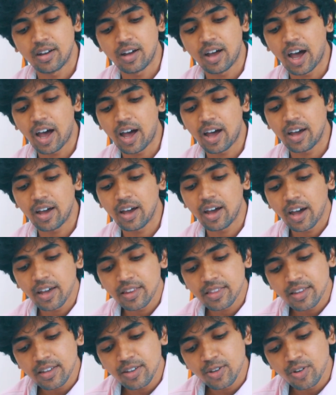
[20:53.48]

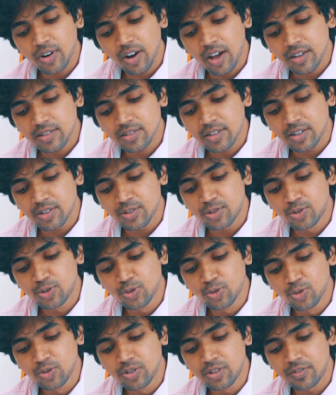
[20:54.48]
I think you're asking
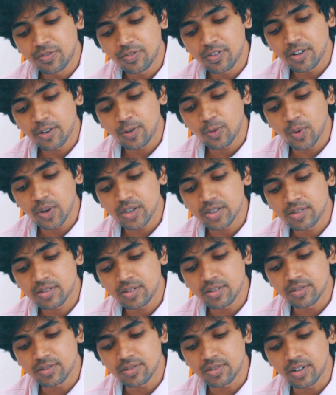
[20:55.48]
two different
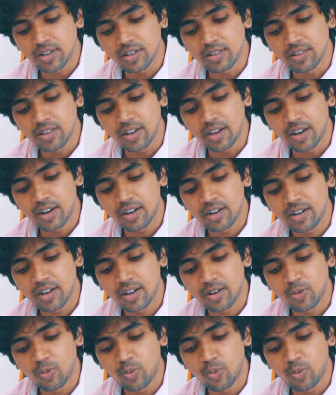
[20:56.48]
questions right there.